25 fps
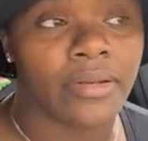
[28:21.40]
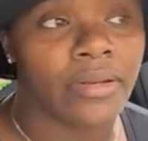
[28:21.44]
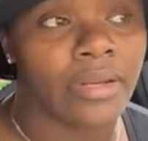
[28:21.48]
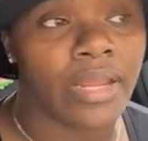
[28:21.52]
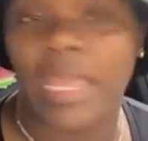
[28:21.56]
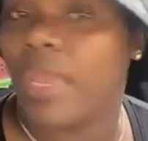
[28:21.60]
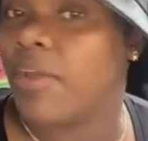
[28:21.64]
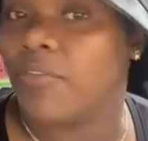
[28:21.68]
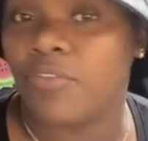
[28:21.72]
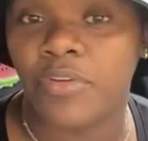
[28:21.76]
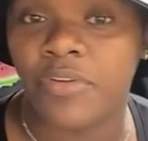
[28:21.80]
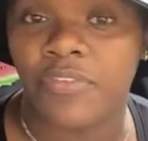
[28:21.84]

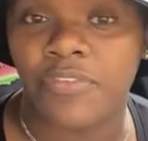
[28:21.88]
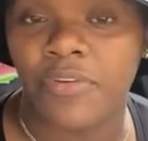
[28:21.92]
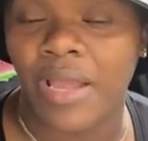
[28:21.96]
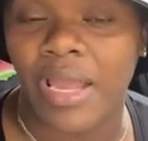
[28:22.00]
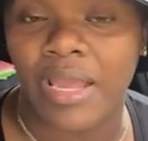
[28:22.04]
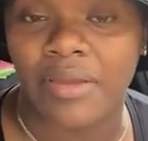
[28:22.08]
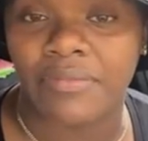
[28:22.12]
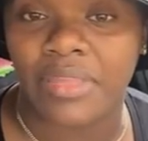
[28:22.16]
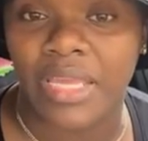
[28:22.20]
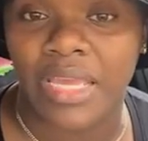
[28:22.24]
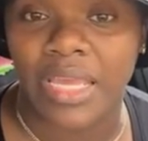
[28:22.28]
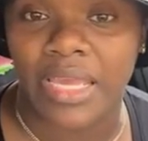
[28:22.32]
every
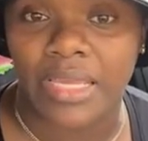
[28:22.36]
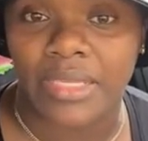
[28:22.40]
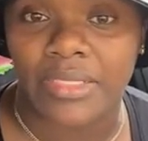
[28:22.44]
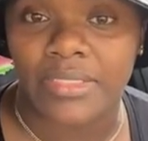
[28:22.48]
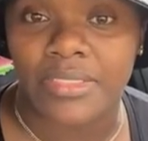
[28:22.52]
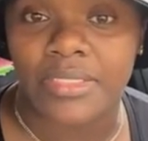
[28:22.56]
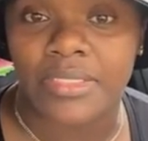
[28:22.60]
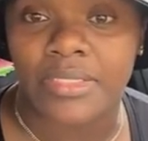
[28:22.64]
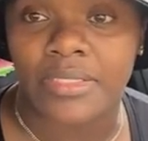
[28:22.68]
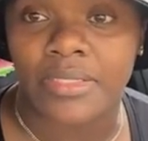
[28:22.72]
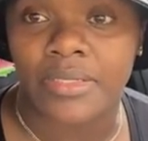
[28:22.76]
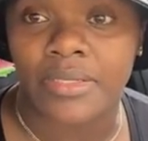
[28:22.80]
five days
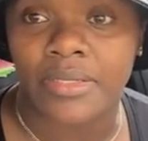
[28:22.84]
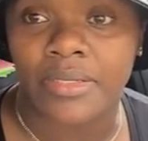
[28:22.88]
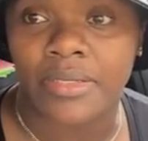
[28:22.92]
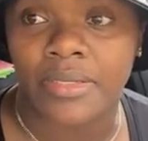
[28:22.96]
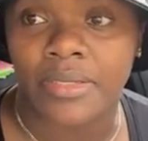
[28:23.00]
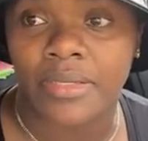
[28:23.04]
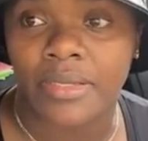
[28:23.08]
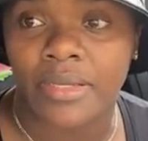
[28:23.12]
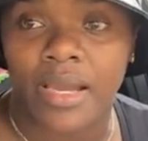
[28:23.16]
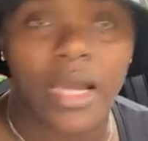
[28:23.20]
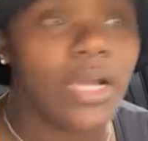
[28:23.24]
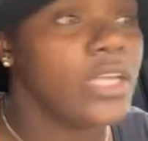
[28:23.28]

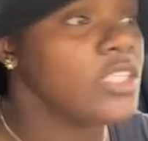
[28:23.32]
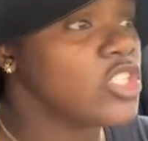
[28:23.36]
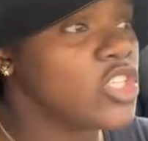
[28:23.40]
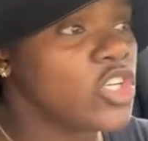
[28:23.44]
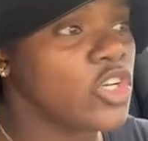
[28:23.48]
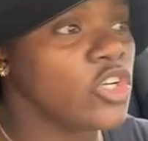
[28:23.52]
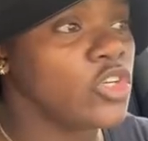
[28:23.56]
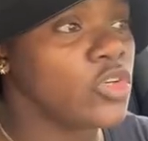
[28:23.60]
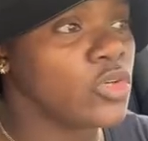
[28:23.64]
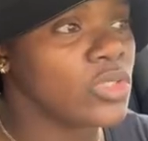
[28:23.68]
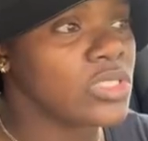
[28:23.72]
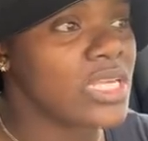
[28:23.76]

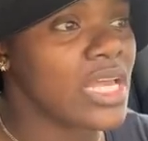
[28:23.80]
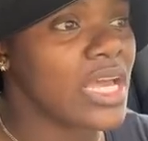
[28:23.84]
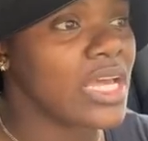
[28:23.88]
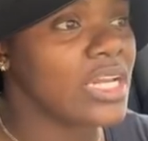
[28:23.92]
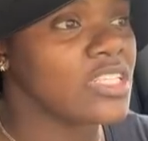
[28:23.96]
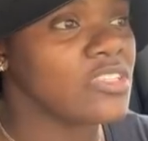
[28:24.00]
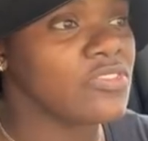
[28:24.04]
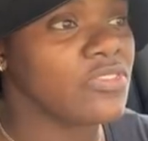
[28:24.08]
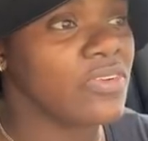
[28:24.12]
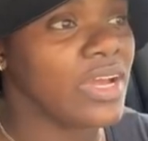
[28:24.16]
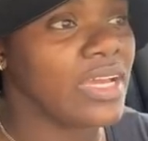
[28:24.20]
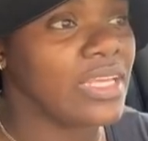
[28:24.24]
until you're
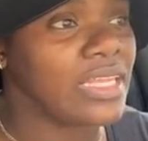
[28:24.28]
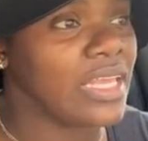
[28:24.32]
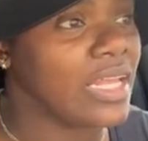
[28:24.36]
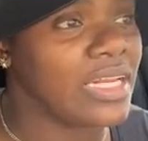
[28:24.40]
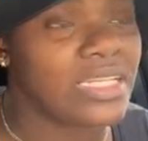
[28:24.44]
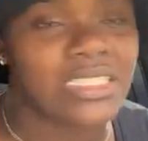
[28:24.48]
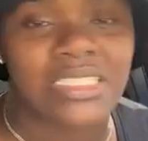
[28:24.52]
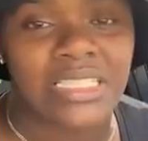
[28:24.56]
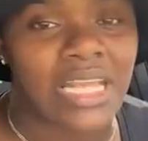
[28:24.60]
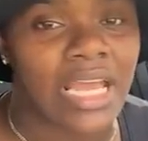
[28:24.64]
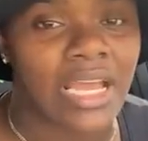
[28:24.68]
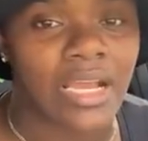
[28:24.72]
satisfied that
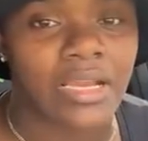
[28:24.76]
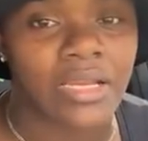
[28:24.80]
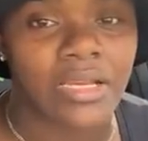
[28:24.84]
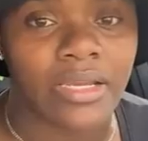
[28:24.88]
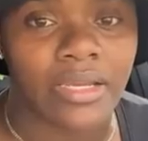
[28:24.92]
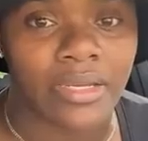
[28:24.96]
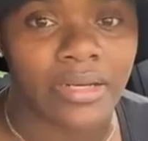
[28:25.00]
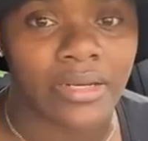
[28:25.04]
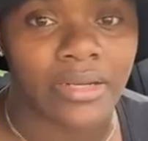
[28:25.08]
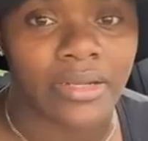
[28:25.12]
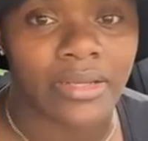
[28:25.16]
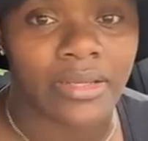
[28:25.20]
it's not
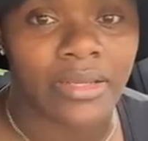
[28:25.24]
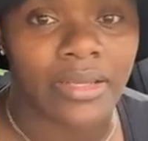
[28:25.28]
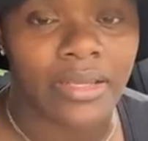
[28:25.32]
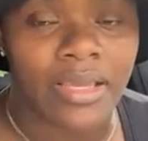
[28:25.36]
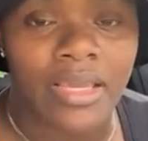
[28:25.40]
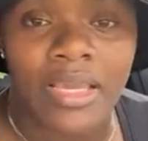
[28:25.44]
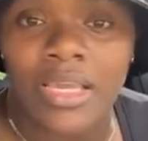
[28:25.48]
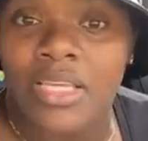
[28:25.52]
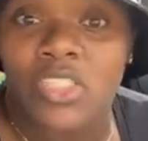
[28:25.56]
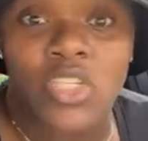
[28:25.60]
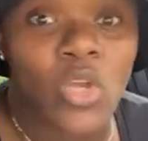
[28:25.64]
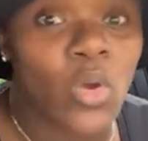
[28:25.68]
good
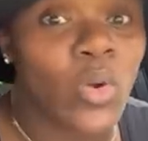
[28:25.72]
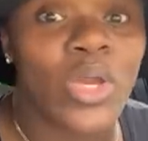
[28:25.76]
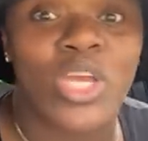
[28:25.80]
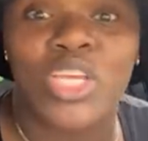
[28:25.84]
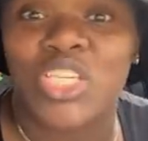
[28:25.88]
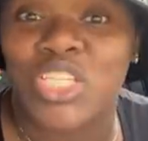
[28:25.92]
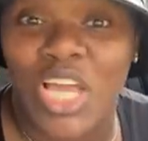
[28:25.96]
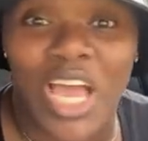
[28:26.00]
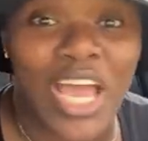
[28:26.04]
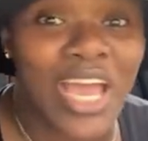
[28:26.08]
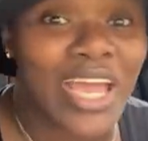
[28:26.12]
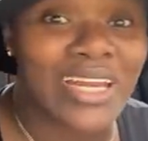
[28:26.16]
so
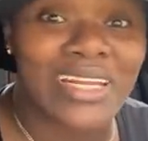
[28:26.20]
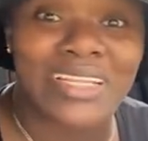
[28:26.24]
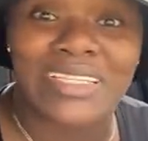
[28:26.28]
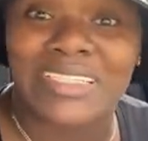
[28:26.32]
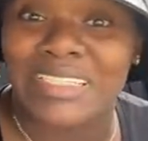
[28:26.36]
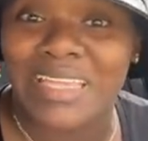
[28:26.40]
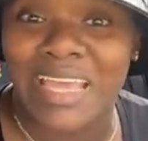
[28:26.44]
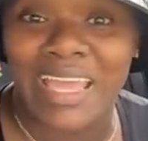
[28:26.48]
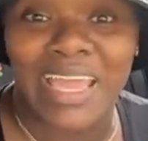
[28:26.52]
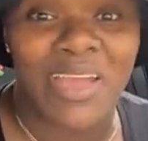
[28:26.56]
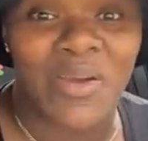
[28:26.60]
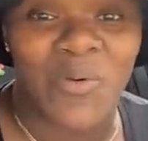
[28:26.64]
it's i
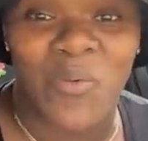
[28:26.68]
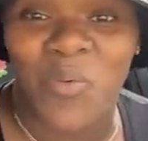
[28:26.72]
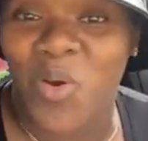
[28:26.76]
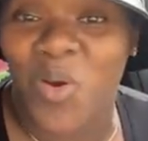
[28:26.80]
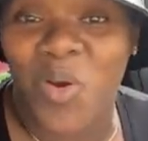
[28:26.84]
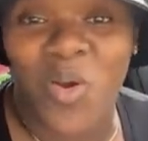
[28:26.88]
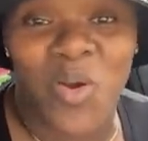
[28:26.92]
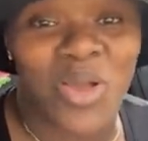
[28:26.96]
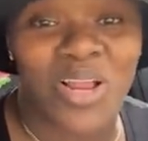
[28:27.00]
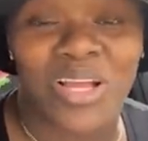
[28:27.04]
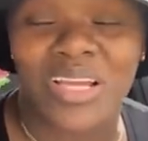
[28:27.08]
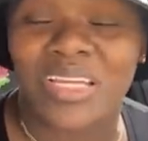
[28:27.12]
understand we're
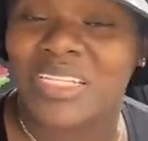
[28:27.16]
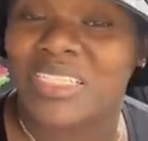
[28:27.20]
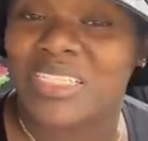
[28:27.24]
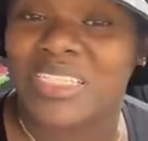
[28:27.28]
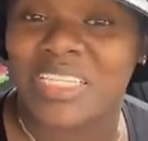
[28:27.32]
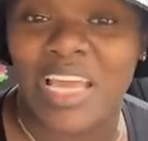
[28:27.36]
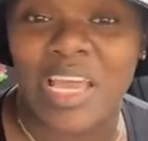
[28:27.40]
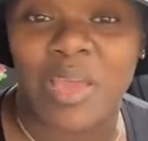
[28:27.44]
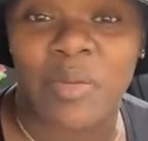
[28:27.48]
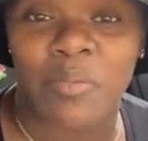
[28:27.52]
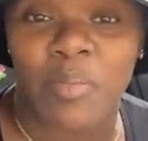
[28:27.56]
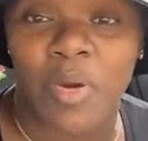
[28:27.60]
all in the
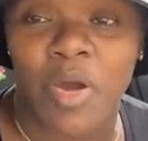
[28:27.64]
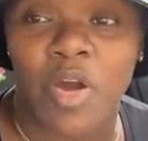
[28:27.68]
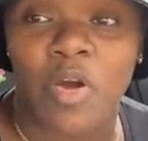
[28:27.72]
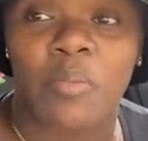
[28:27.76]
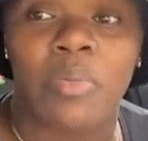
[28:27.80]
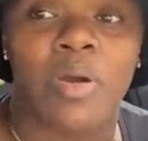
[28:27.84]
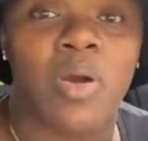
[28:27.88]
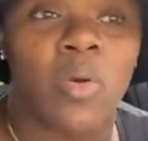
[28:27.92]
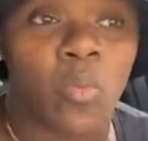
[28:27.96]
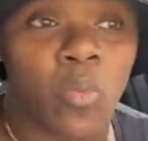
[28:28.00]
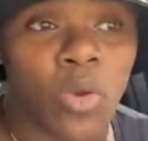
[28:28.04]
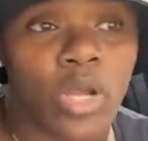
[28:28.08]
same boat
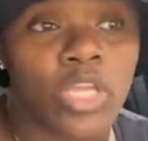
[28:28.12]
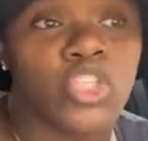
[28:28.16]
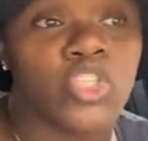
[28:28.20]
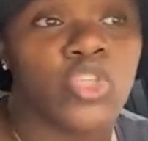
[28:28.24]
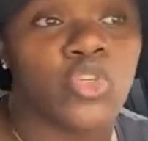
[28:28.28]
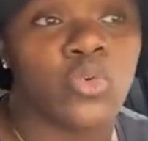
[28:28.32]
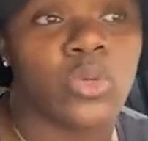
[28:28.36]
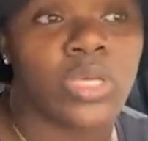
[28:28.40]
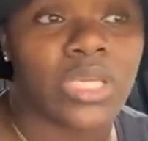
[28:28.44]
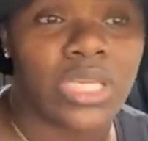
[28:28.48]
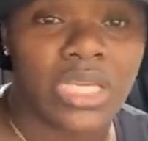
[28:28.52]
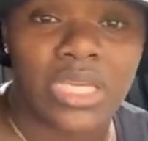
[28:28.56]
but what
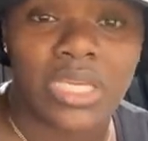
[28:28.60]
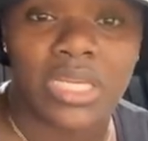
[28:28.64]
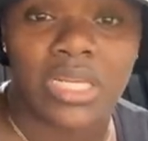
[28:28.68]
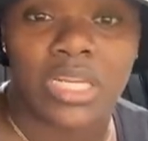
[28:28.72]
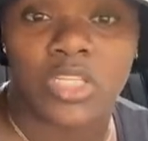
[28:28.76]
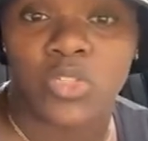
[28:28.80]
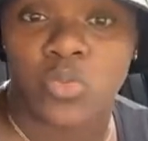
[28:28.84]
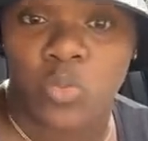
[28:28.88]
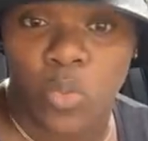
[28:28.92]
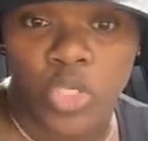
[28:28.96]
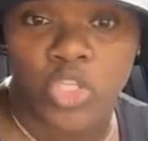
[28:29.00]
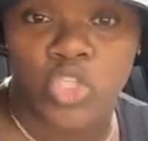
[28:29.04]
you eat
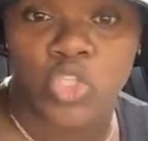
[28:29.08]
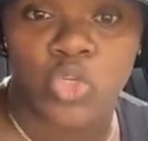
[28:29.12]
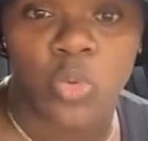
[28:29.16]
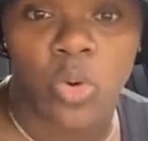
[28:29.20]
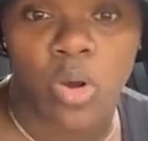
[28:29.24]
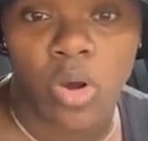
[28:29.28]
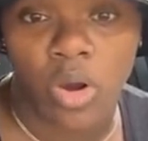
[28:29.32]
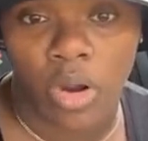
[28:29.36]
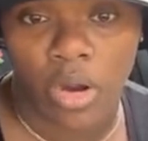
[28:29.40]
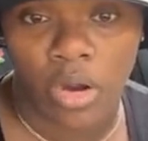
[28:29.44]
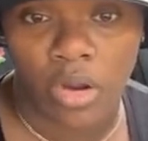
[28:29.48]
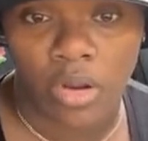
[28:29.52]
is what you
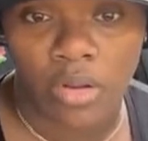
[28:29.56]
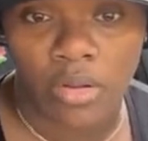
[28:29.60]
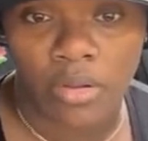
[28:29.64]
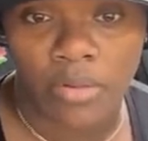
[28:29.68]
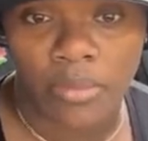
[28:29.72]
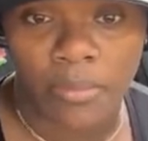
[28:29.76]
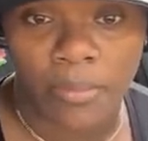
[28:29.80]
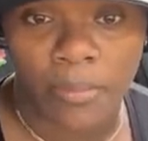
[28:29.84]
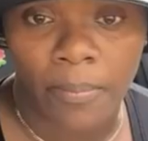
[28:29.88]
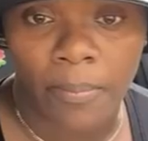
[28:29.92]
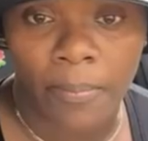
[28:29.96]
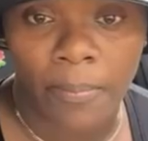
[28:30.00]
are
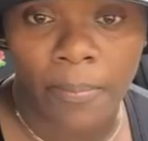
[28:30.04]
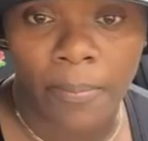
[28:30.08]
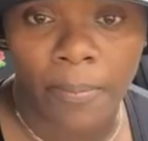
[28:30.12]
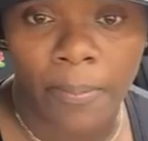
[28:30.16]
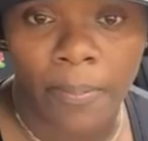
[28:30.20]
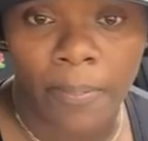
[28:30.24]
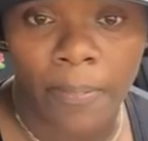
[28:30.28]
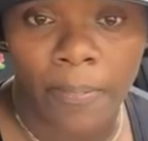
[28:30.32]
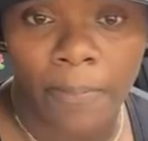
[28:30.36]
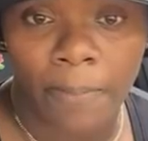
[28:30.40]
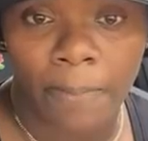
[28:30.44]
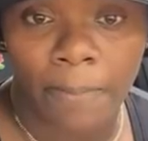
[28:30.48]

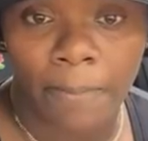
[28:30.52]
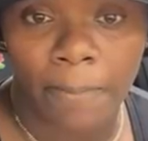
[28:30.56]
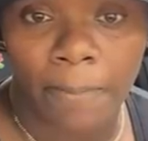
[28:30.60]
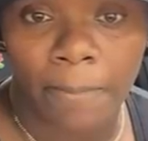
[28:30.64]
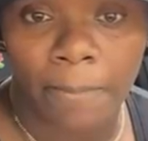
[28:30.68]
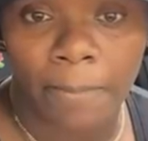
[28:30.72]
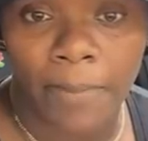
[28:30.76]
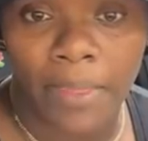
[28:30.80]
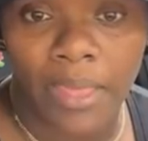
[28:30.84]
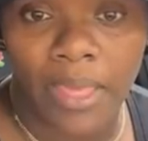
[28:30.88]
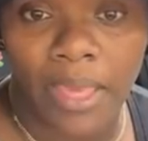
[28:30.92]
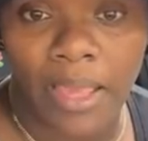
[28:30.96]

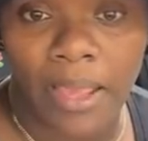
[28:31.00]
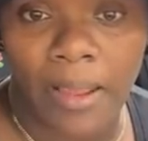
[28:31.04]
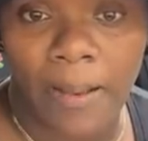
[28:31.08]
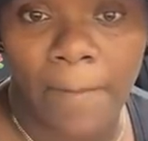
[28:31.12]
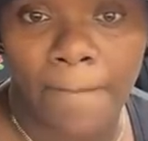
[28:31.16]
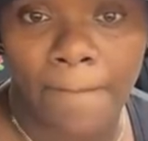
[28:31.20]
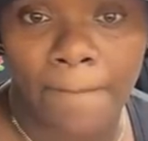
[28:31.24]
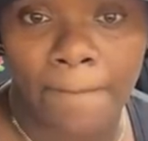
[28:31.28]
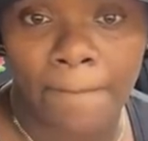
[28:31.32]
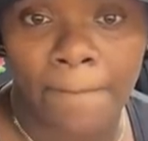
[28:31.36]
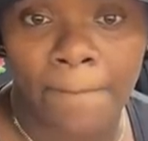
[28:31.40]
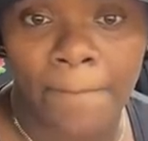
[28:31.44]
okay
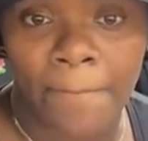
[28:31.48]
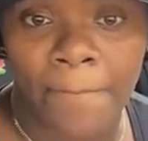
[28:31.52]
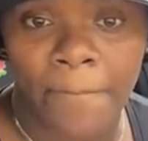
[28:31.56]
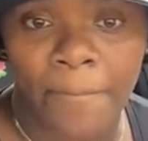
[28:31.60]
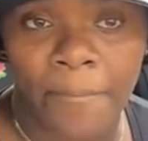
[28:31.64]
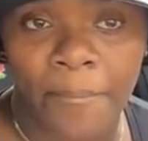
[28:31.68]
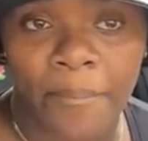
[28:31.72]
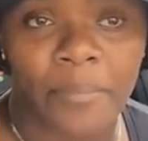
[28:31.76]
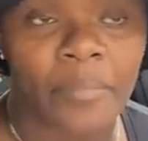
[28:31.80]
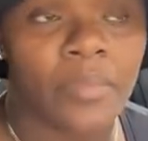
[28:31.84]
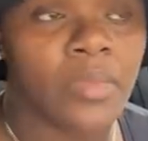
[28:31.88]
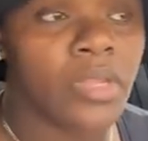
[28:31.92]

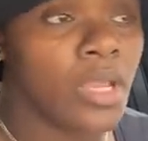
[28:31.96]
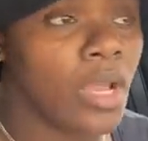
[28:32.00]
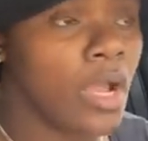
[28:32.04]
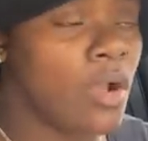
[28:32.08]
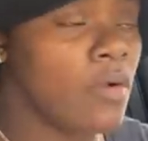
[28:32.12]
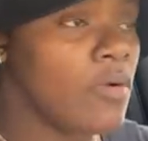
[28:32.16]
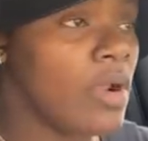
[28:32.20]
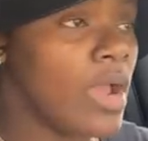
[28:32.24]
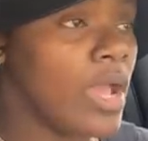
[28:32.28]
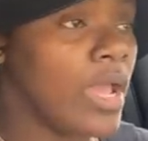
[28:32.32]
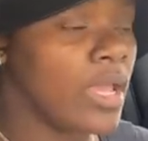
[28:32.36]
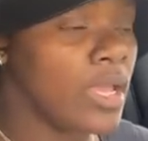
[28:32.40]

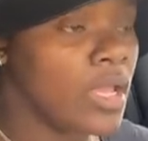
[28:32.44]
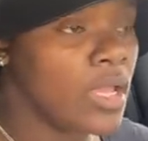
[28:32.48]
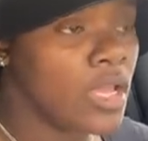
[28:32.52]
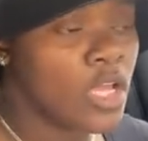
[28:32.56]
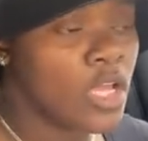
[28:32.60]
all right